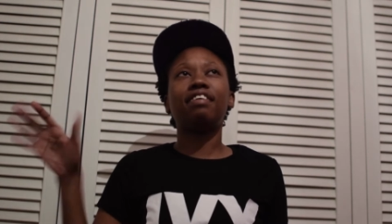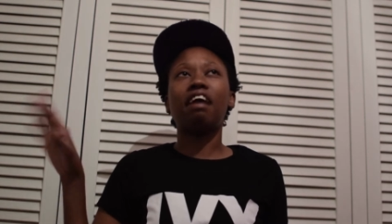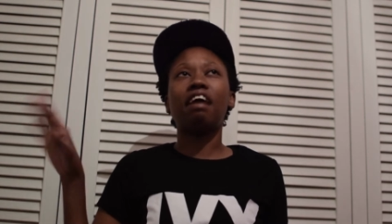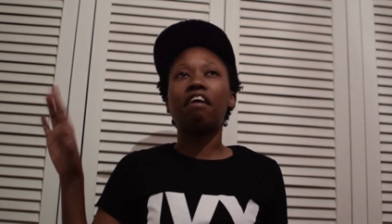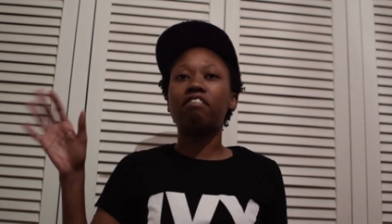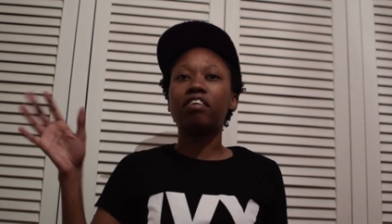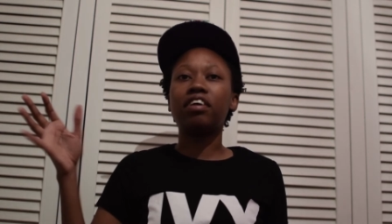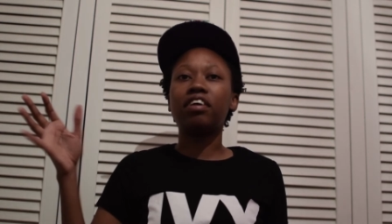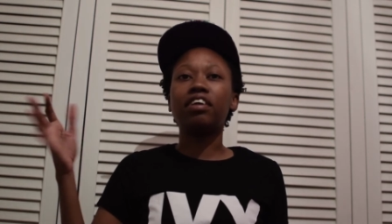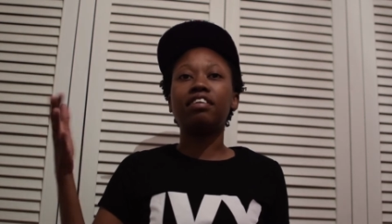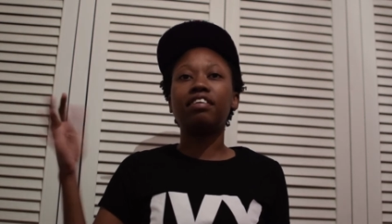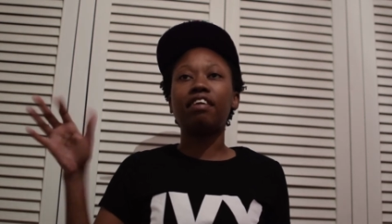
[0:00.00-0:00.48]

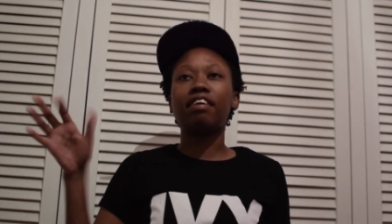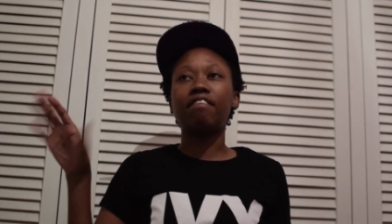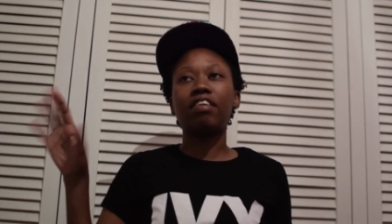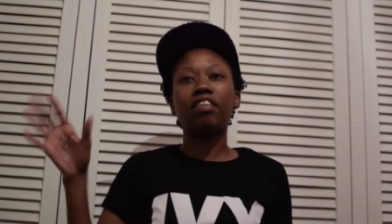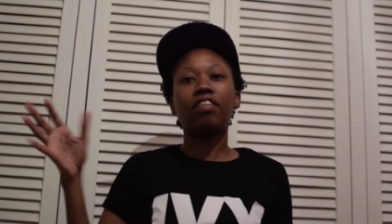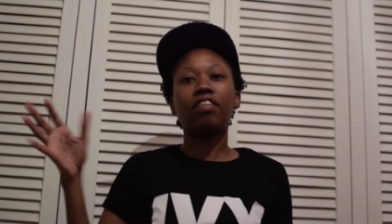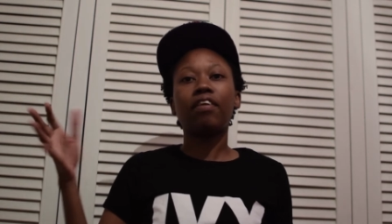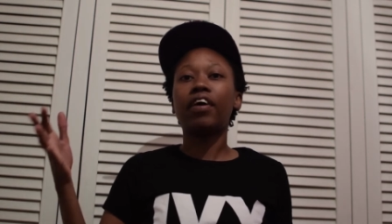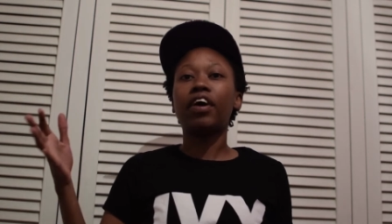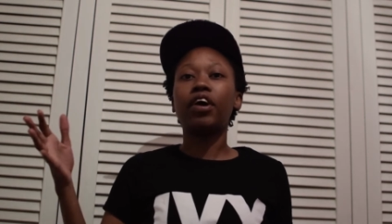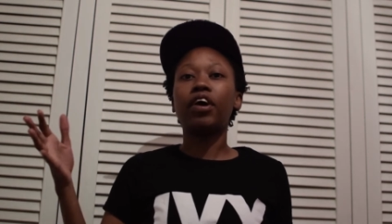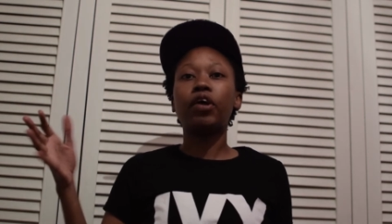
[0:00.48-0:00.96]
seven,
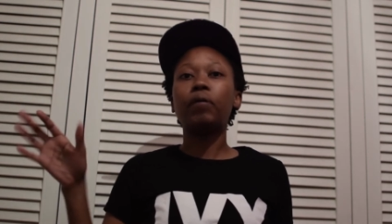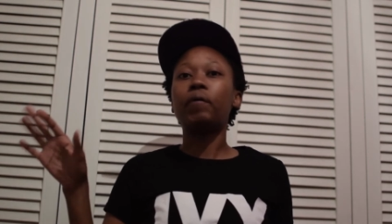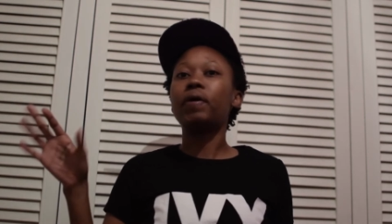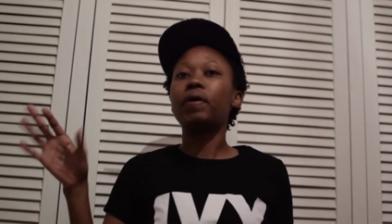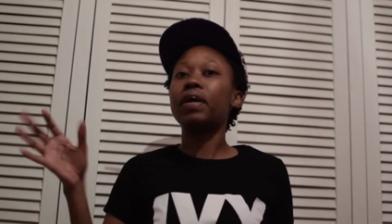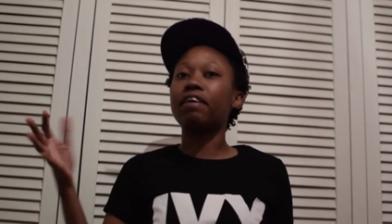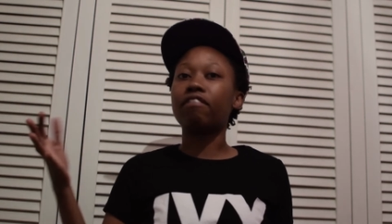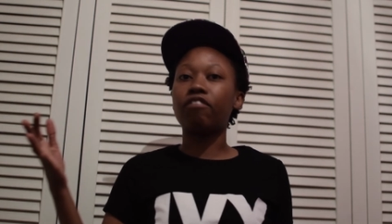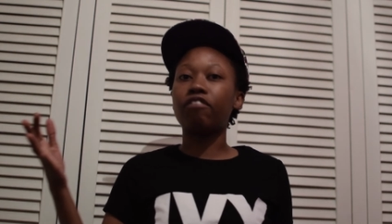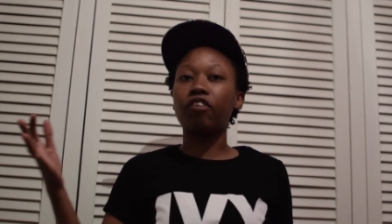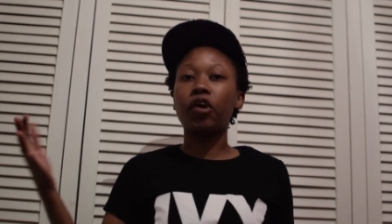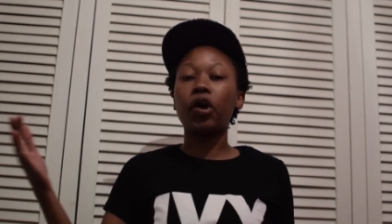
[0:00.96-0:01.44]
seven thirty or
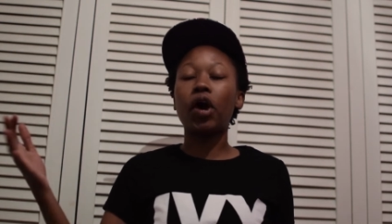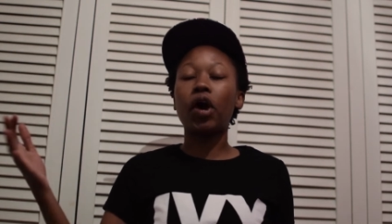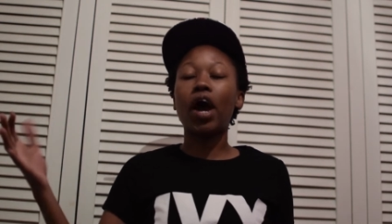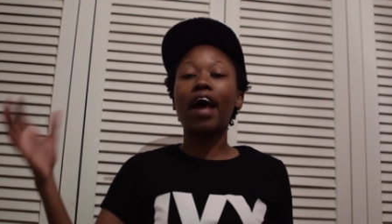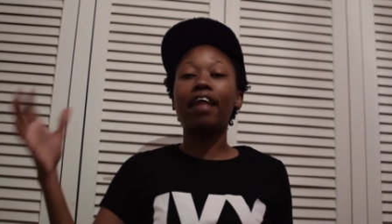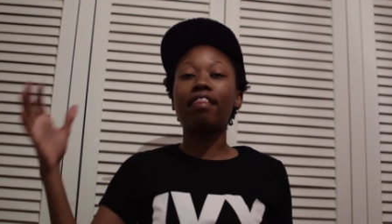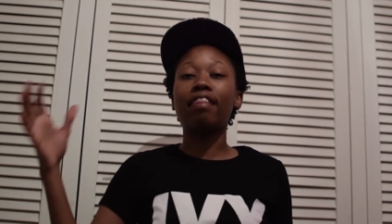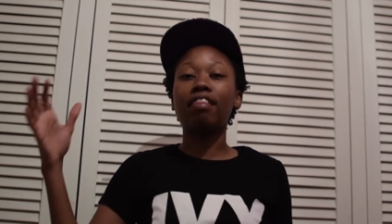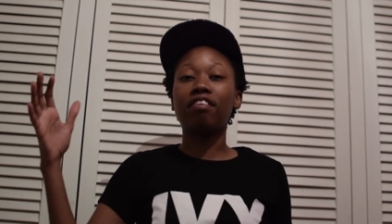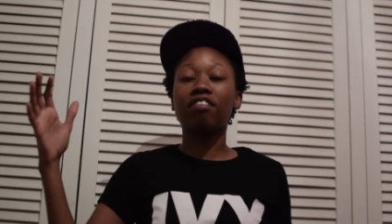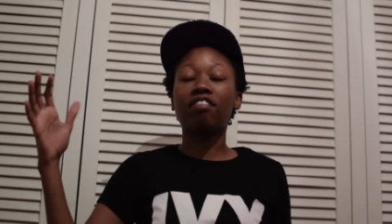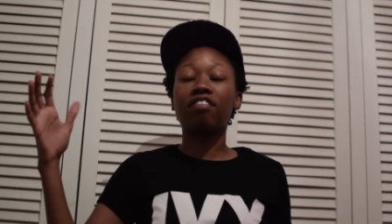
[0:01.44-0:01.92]
whatever,
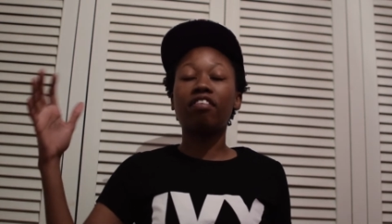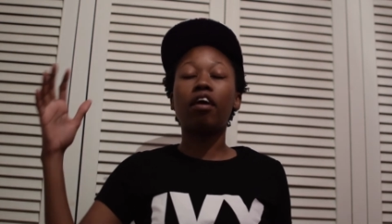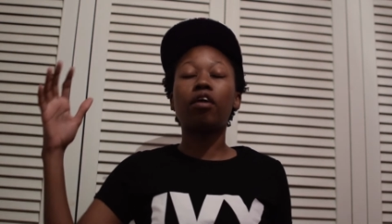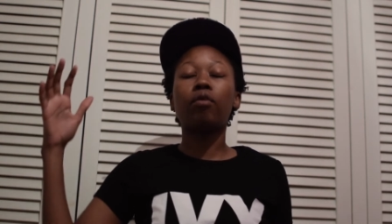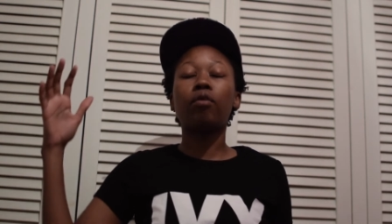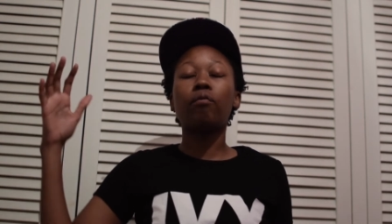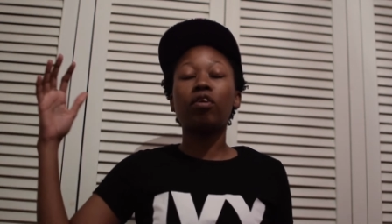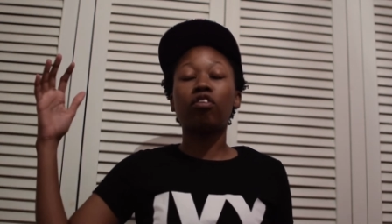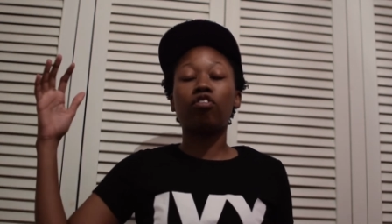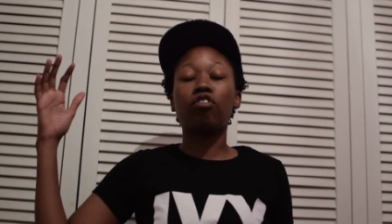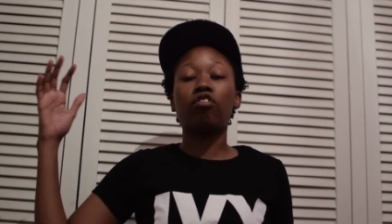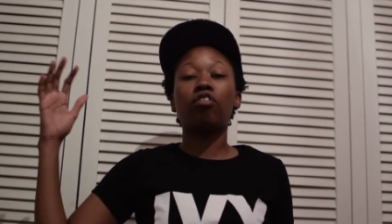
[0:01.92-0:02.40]
and the
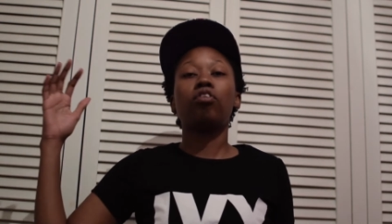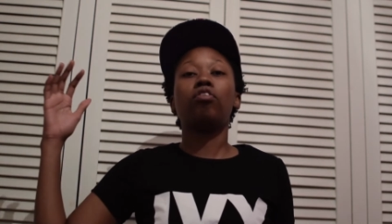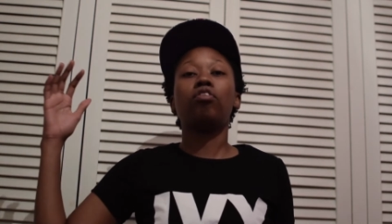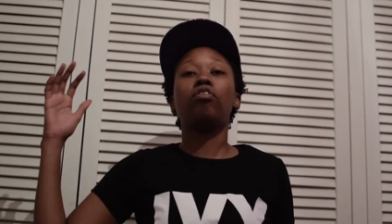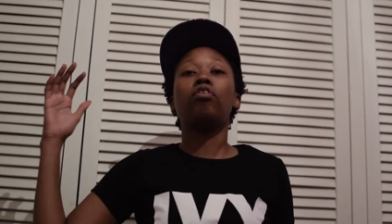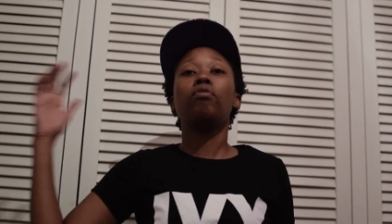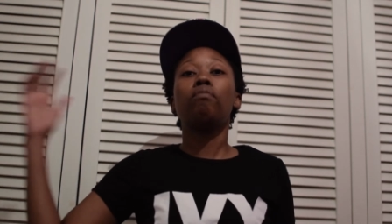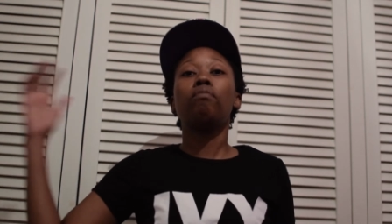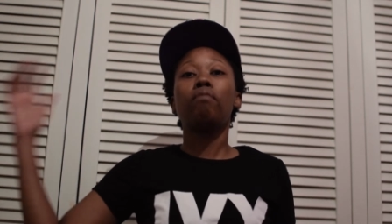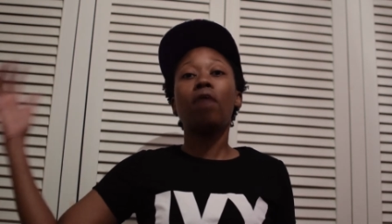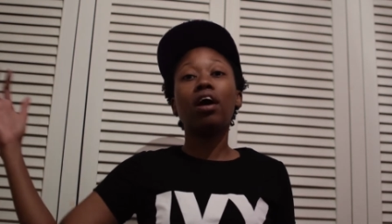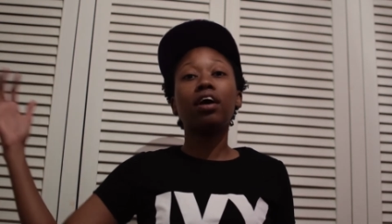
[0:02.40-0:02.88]
sun was
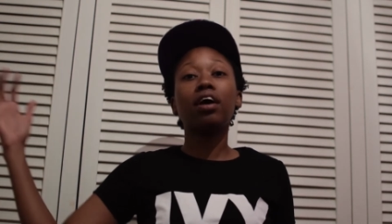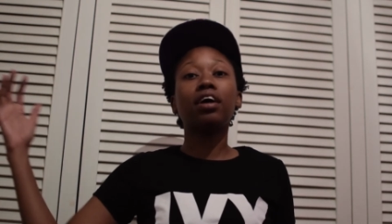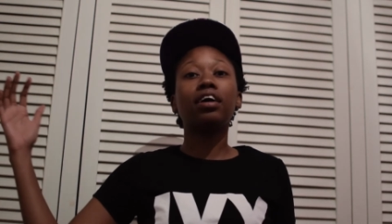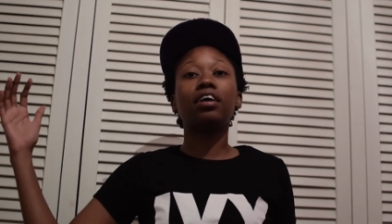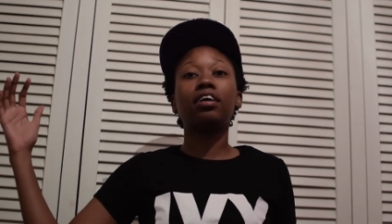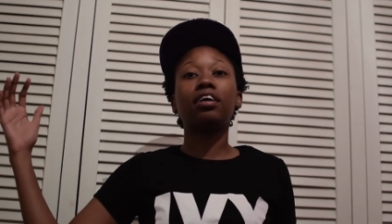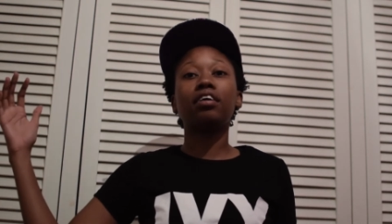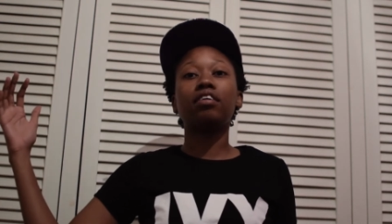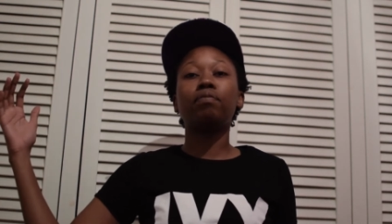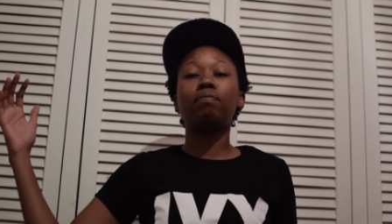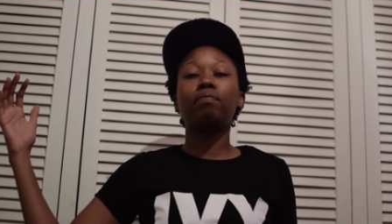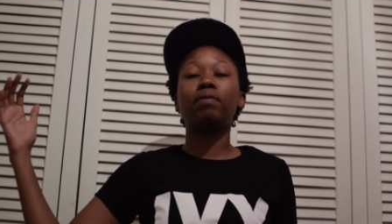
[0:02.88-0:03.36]
humongous.